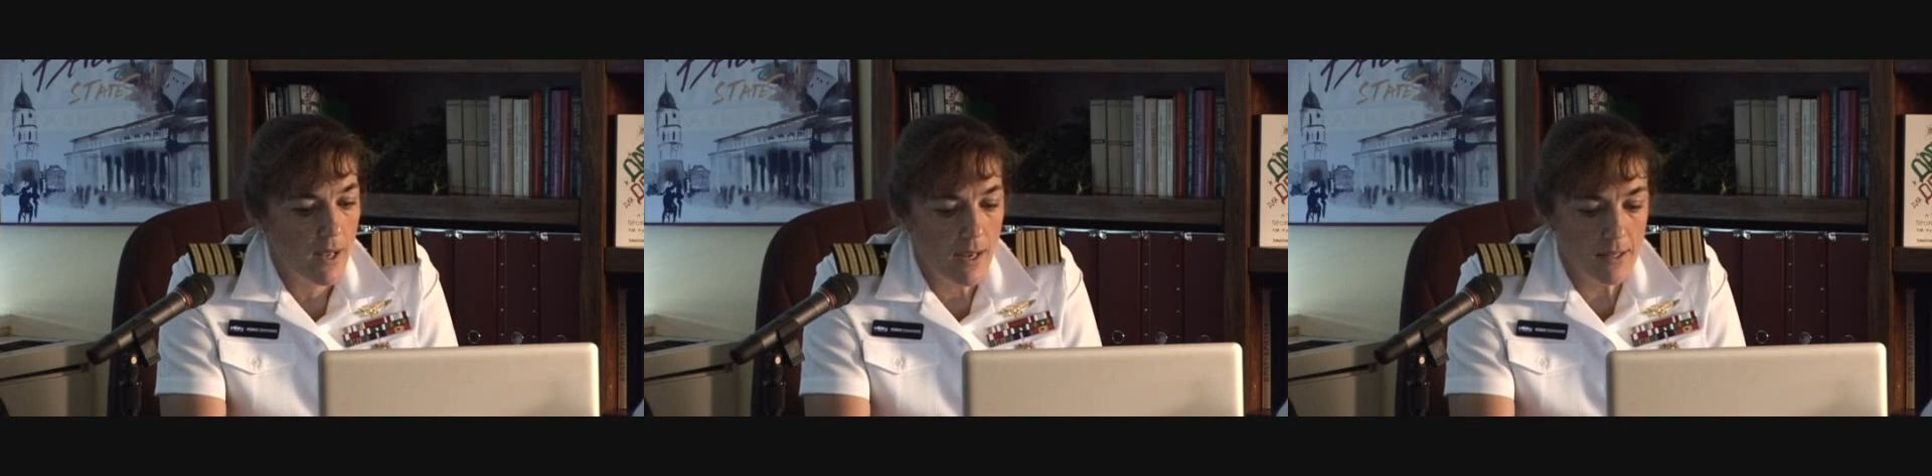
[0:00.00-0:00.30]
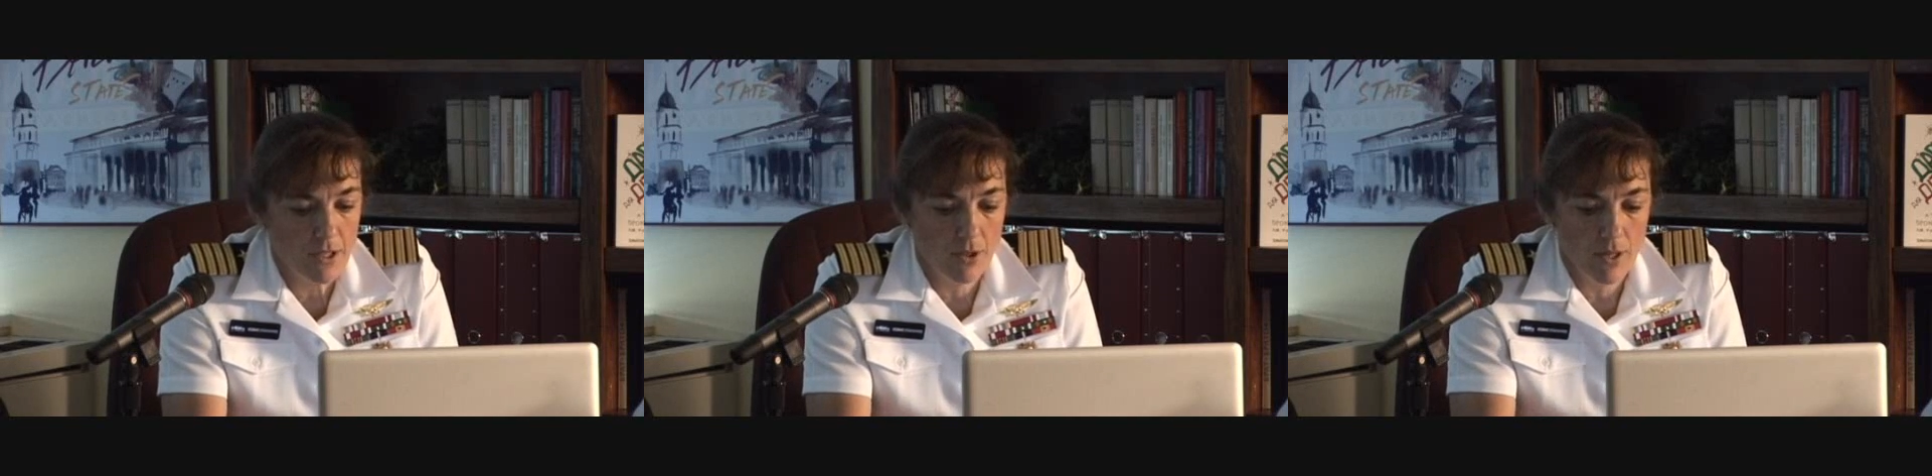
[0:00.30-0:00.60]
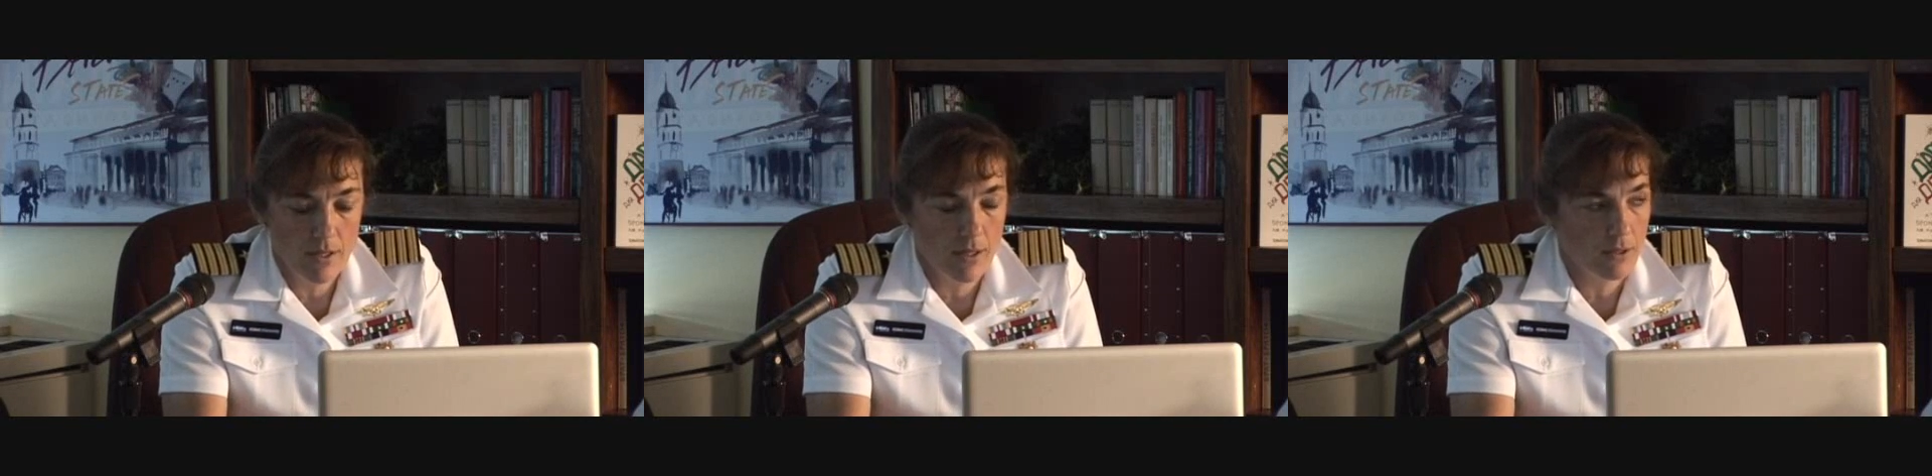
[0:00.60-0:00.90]
And so
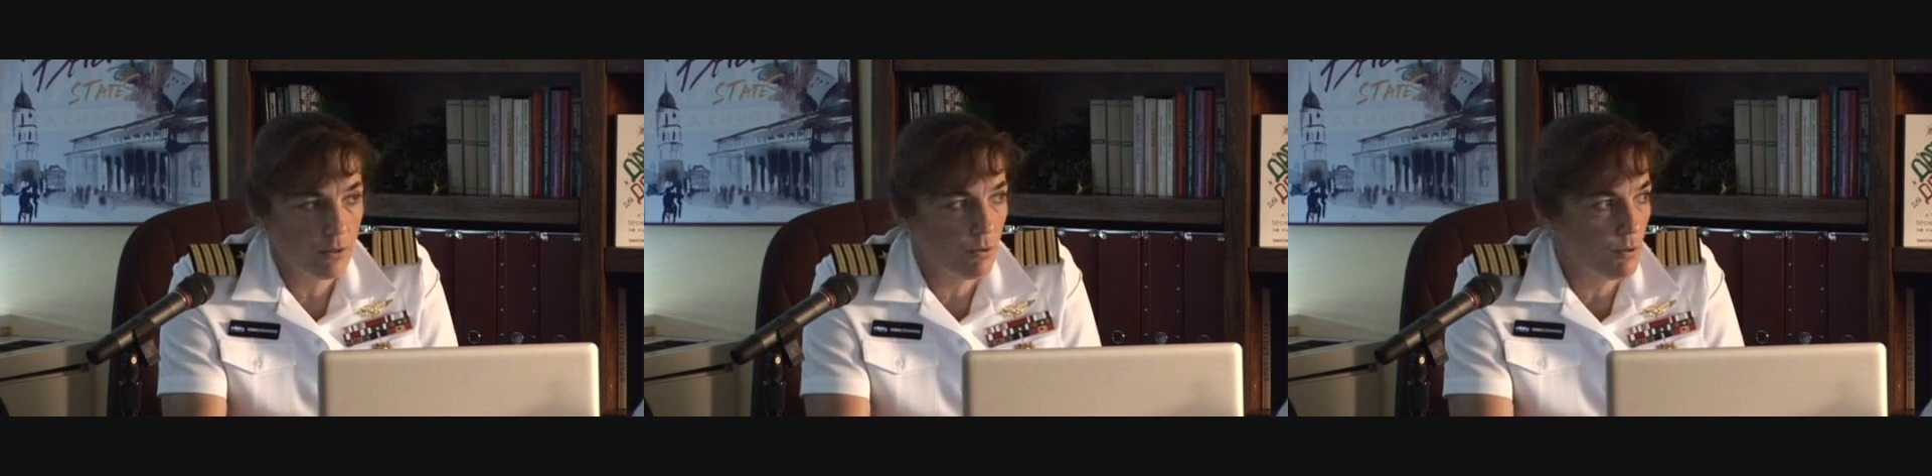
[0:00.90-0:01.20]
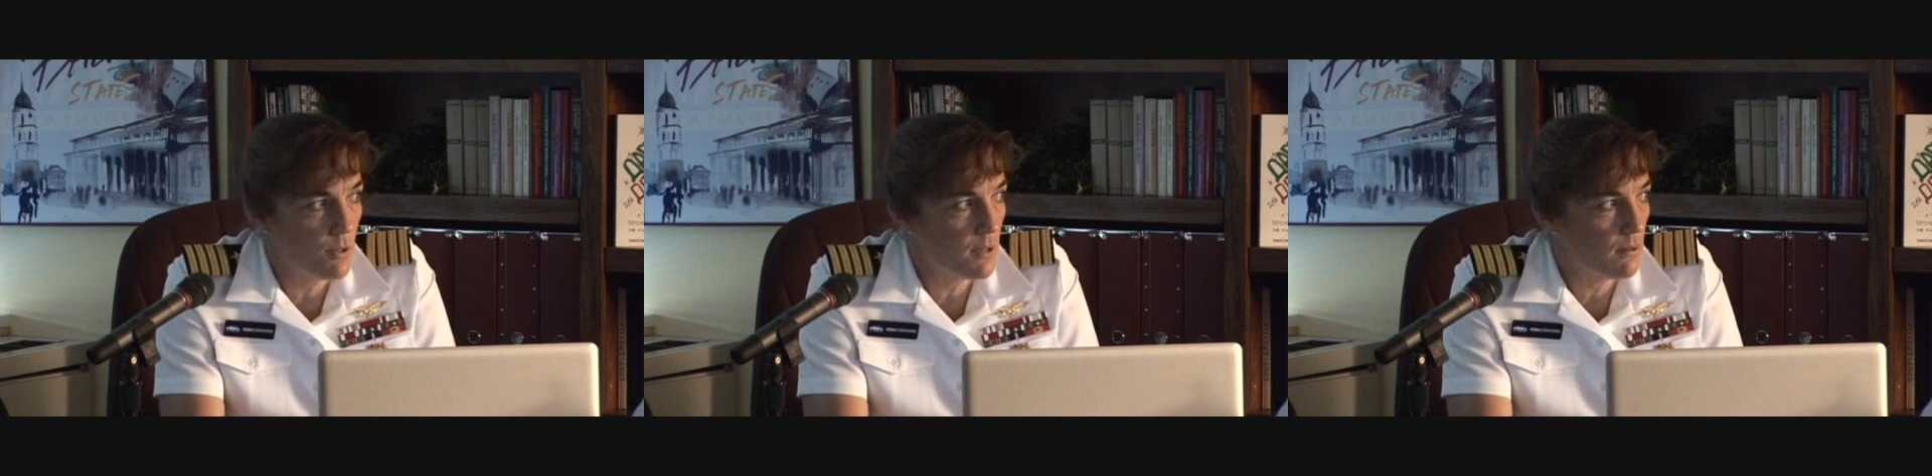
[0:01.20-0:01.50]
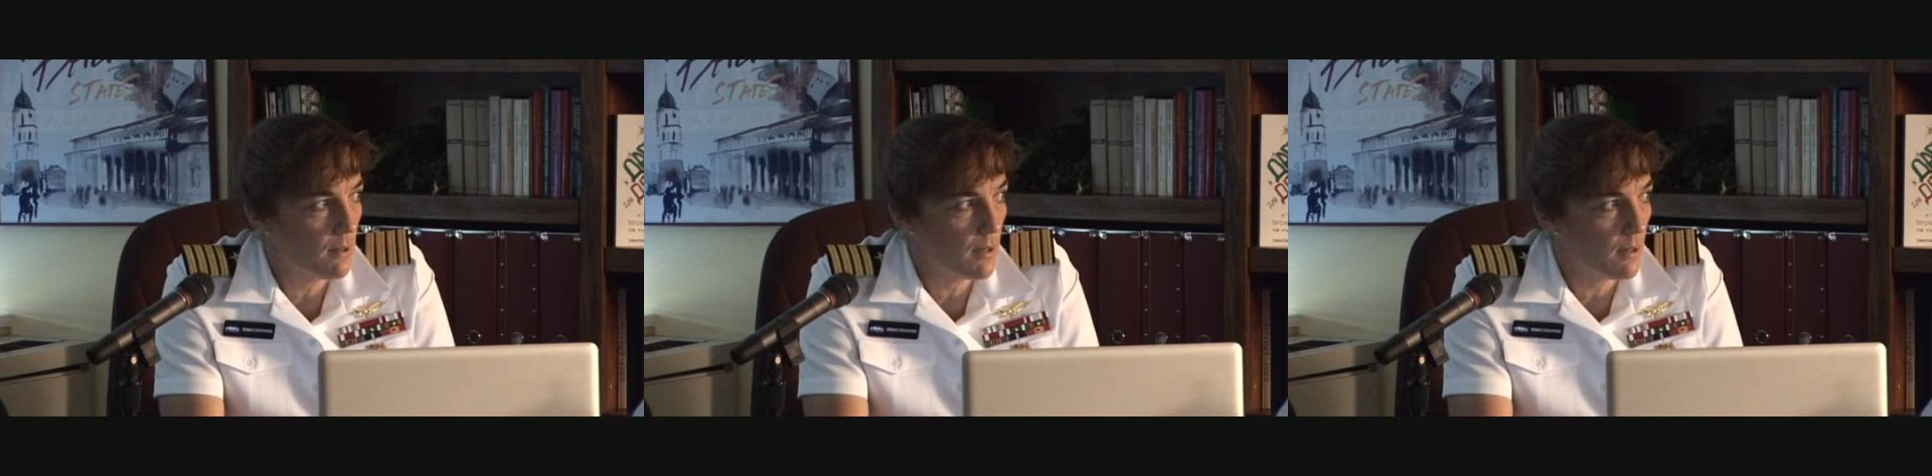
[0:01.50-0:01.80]
they sent crews,